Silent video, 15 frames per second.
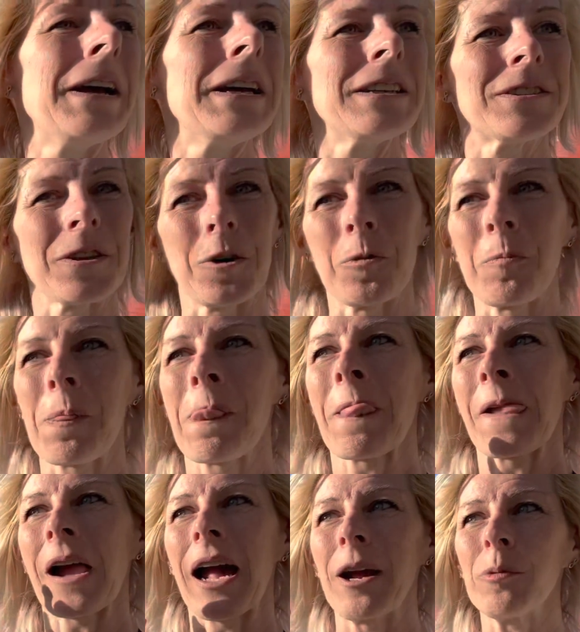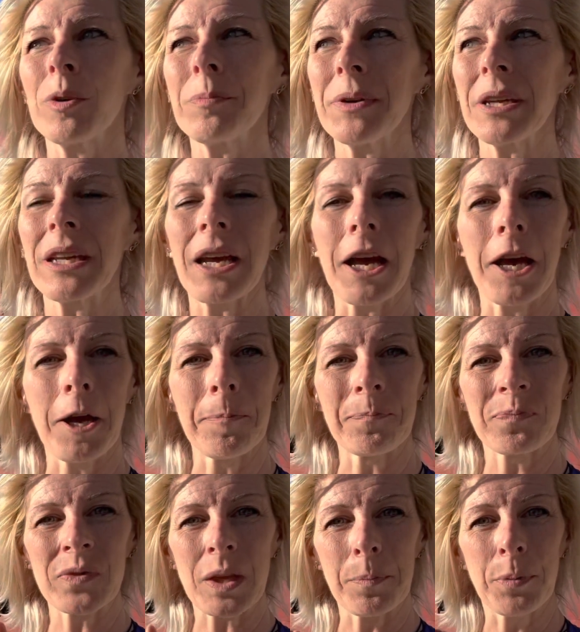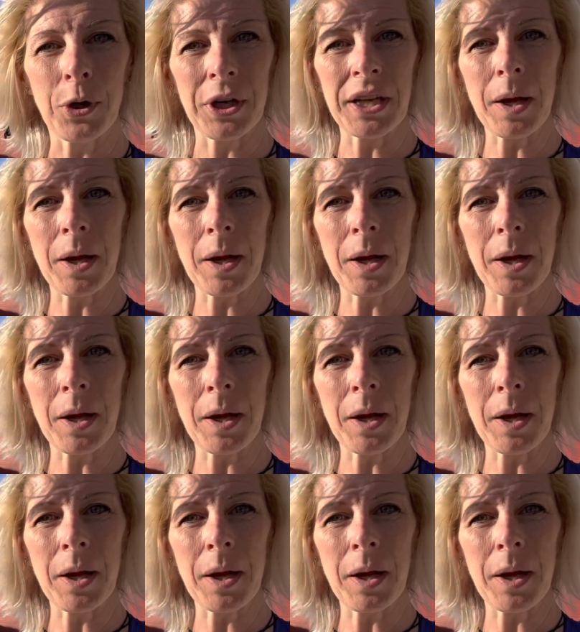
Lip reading: So I will be putting